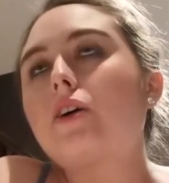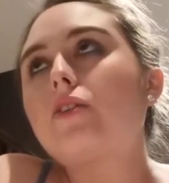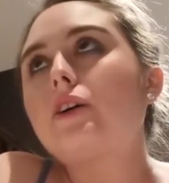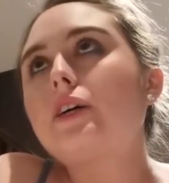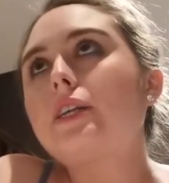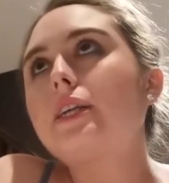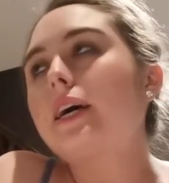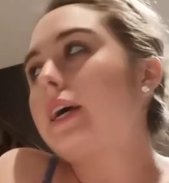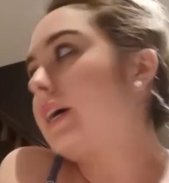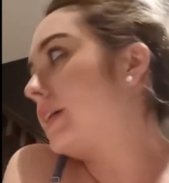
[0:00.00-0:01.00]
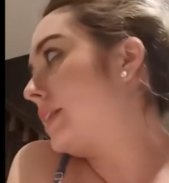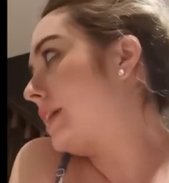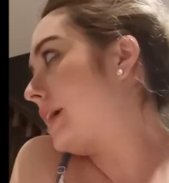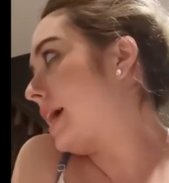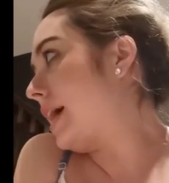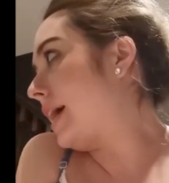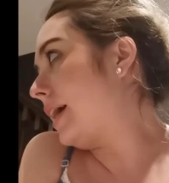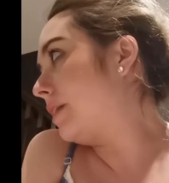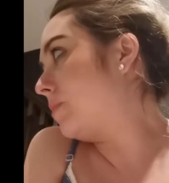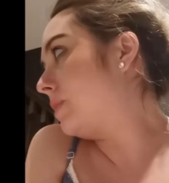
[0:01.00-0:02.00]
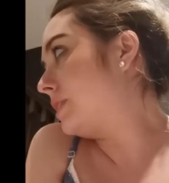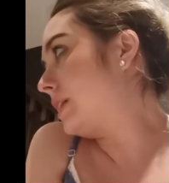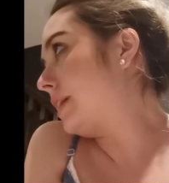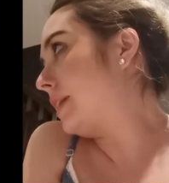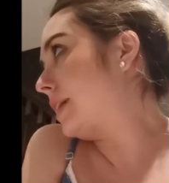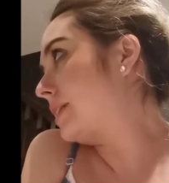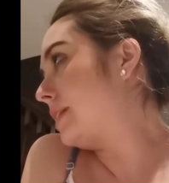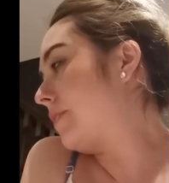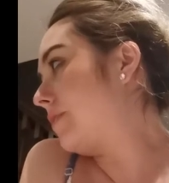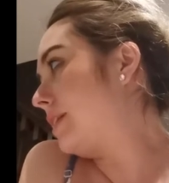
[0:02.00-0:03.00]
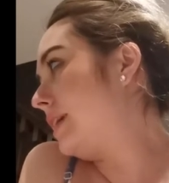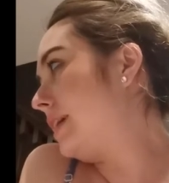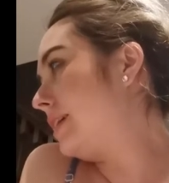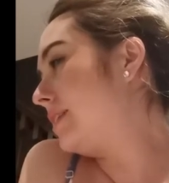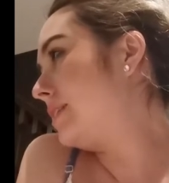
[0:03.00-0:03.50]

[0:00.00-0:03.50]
Other thing that he had was an activity